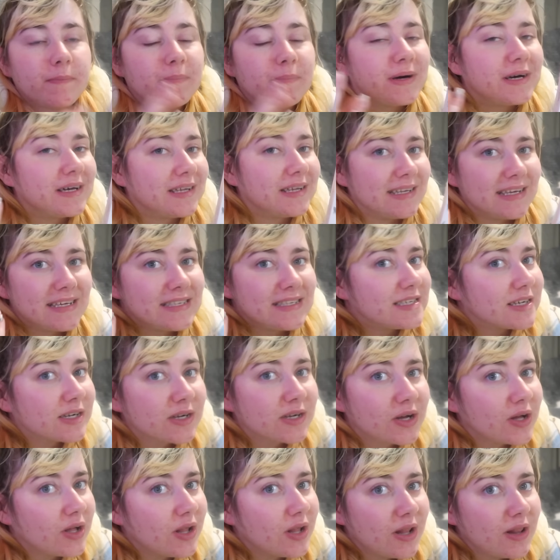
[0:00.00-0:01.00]

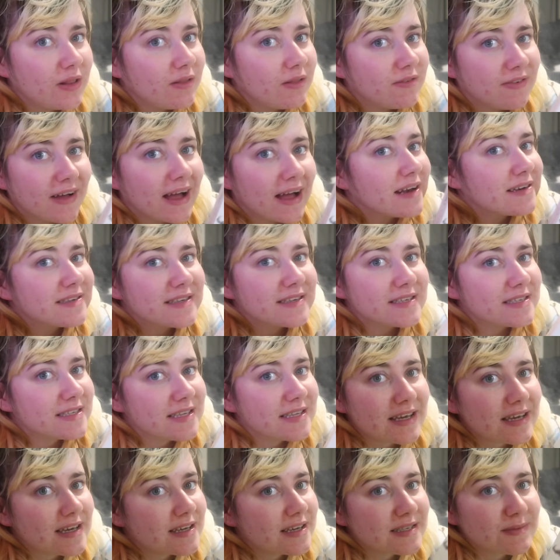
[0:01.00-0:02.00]
Political
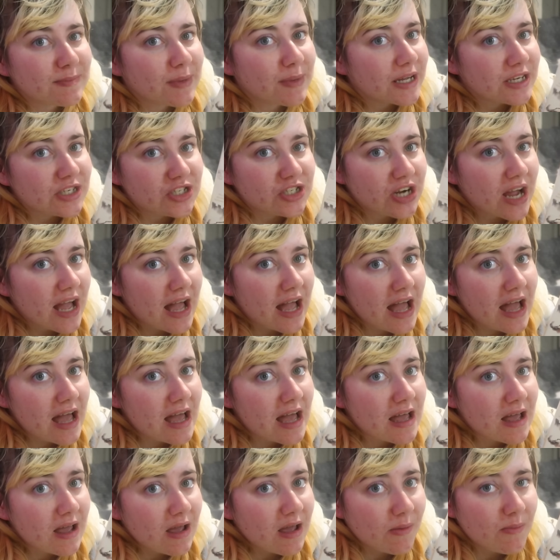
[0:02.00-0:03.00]
fantasy is my
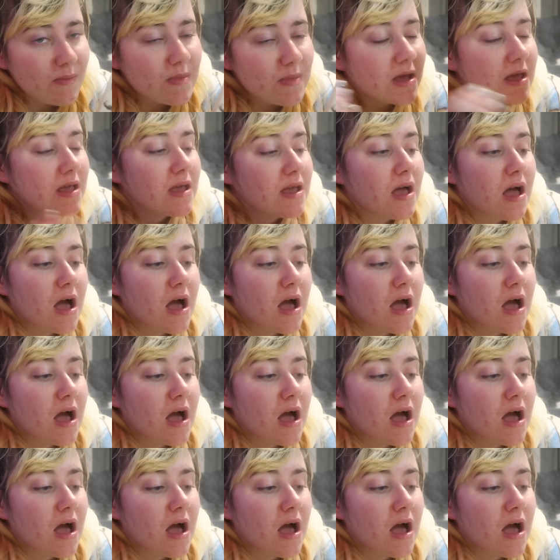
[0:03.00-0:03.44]
jam.